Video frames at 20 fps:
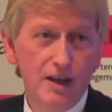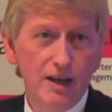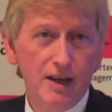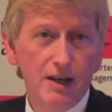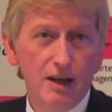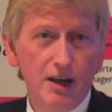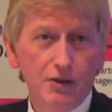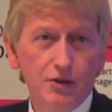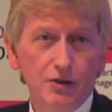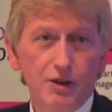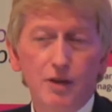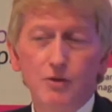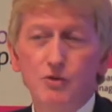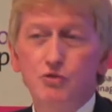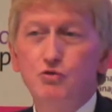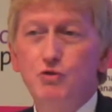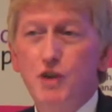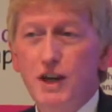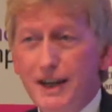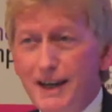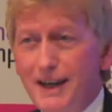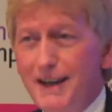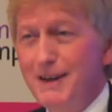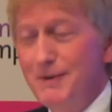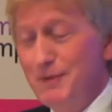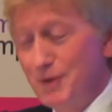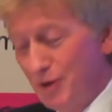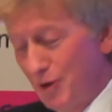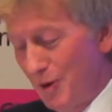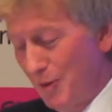Now, I thought that was really
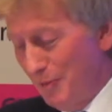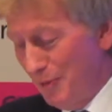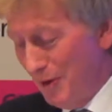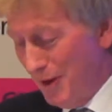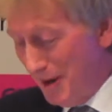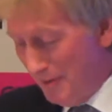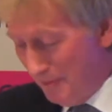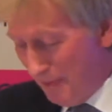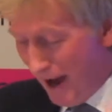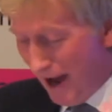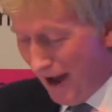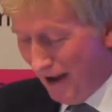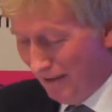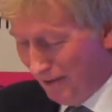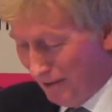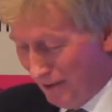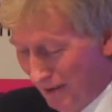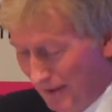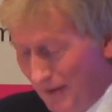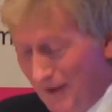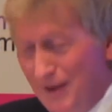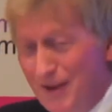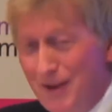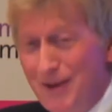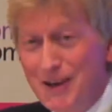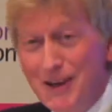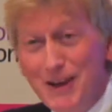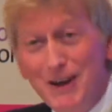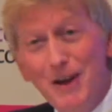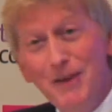sort of pretty powerful.
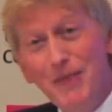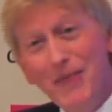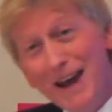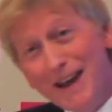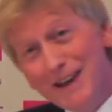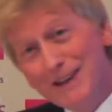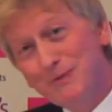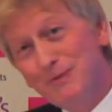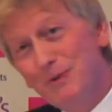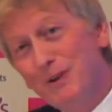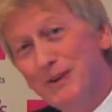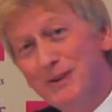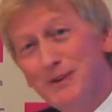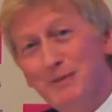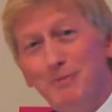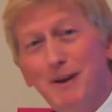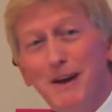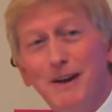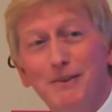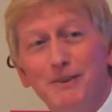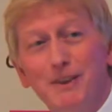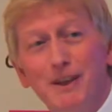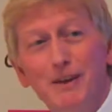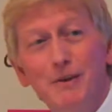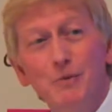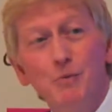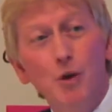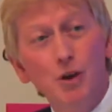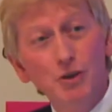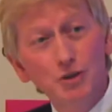You know, that is what it's about.
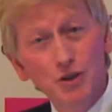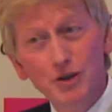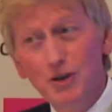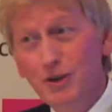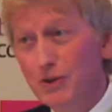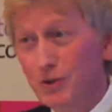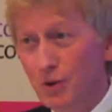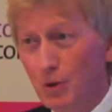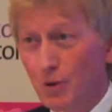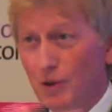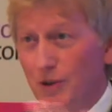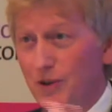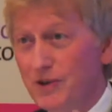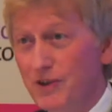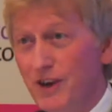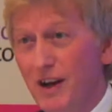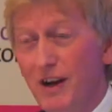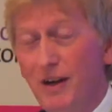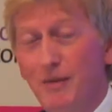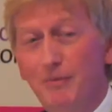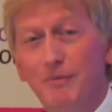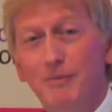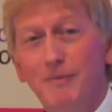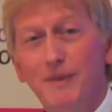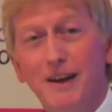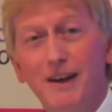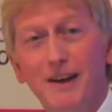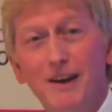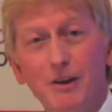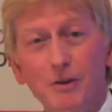They're watching us all the time.
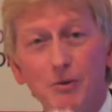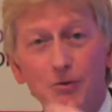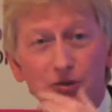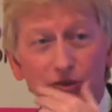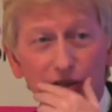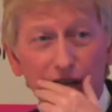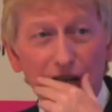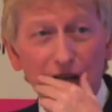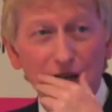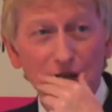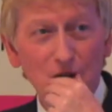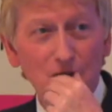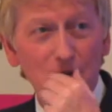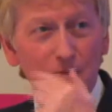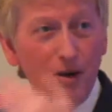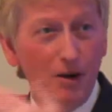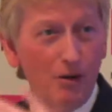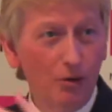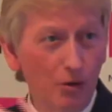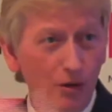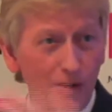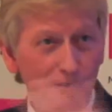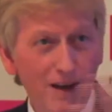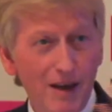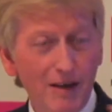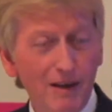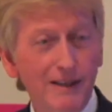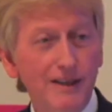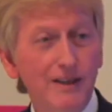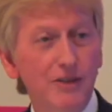And I always say to all of
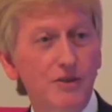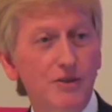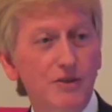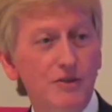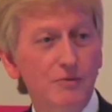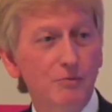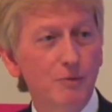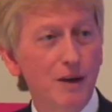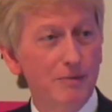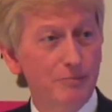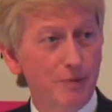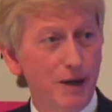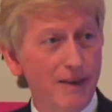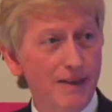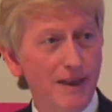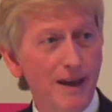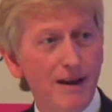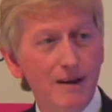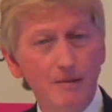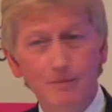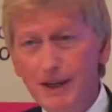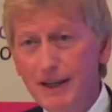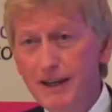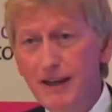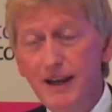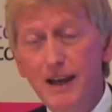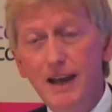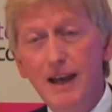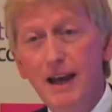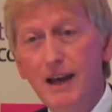our leaders, and by that I mean
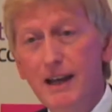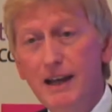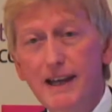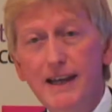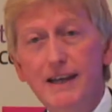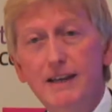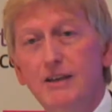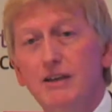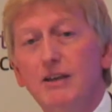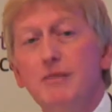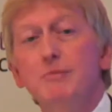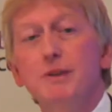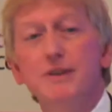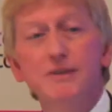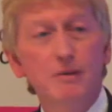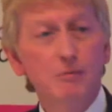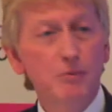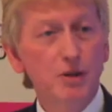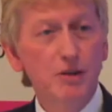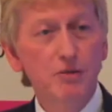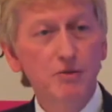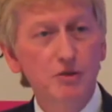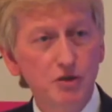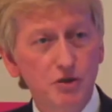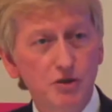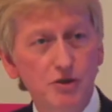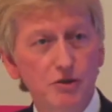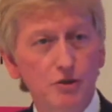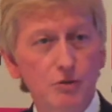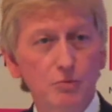a leader can be someone who is
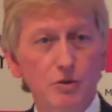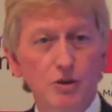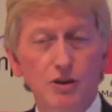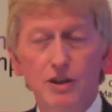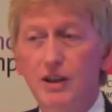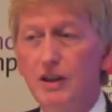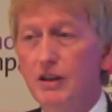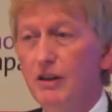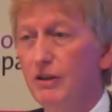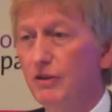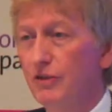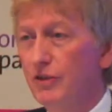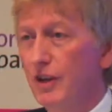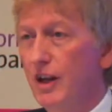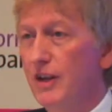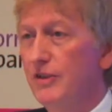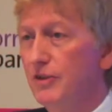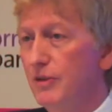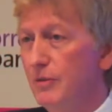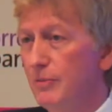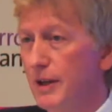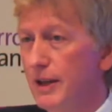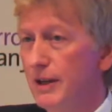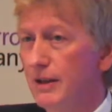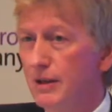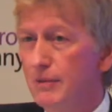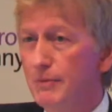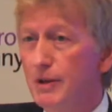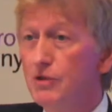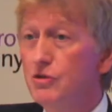just sort of working alongside somebody
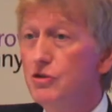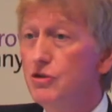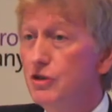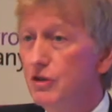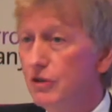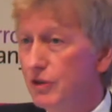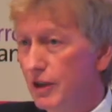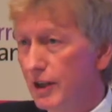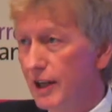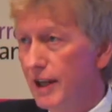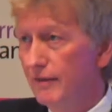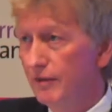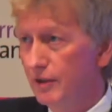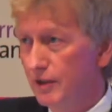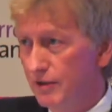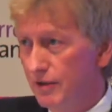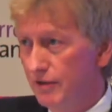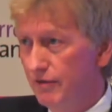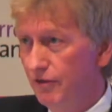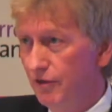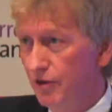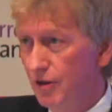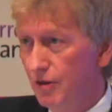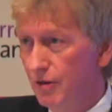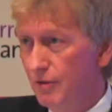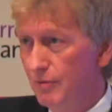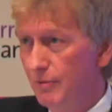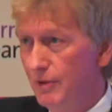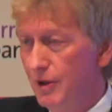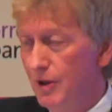at the most junior level in the firm,